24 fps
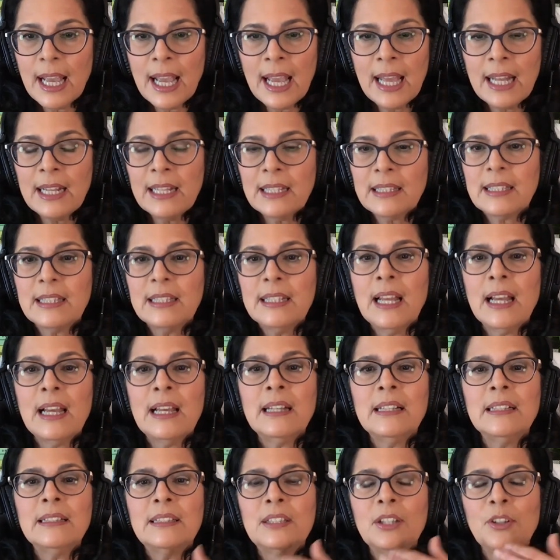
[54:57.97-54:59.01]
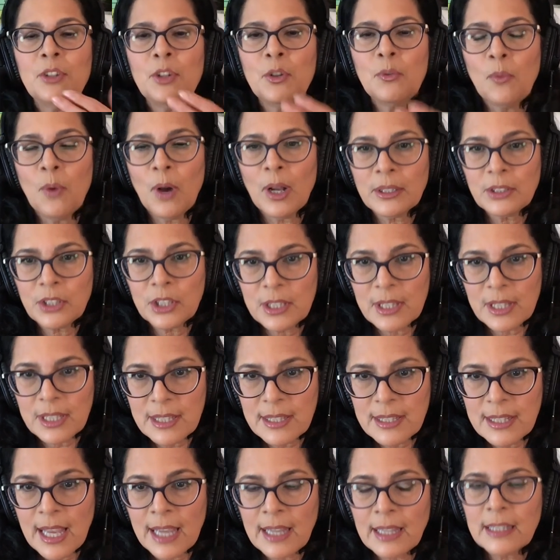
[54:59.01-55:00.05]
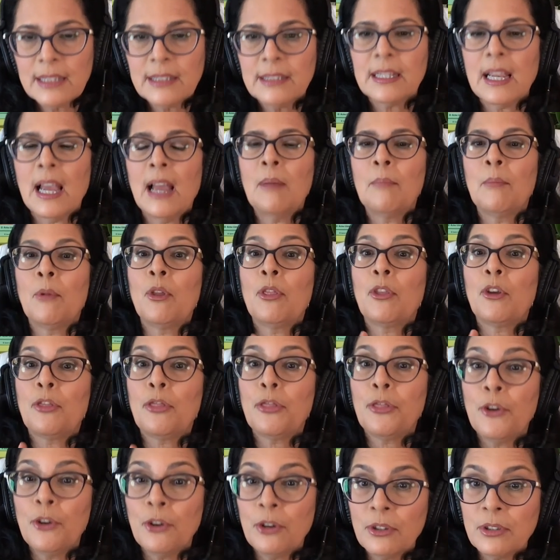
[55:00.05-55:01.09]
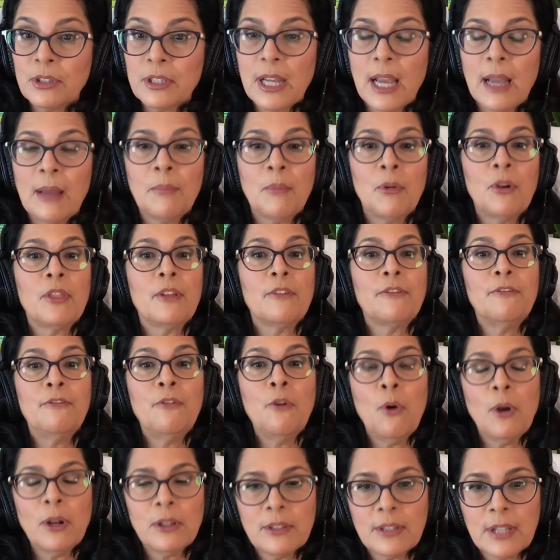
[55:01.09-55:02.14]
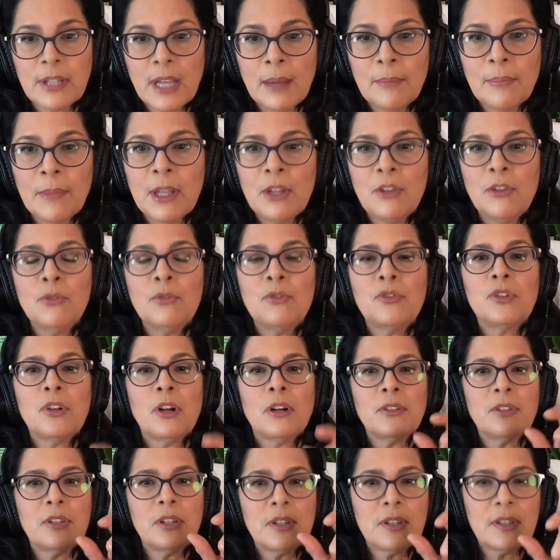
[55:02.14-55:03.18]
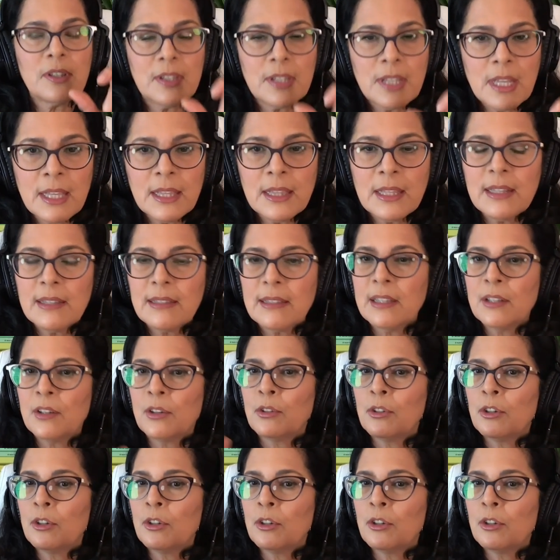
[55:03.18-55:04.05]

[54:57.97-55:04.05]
And it's not until you watch it the second time or the third time or the fourth time that you start to see these little